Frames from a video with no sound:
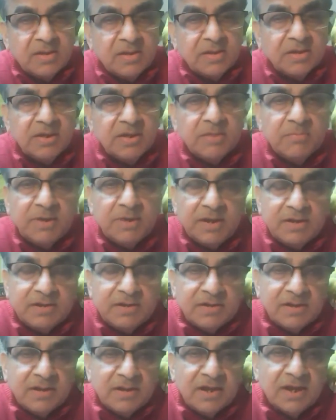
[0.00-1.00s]
He
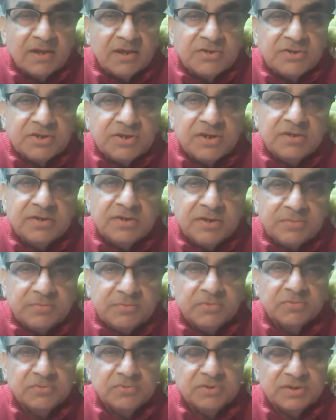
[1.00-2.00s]
meant ancient
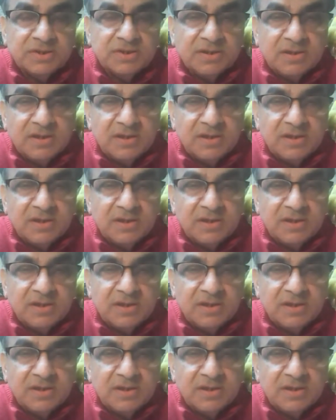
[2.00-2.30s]
Hebrews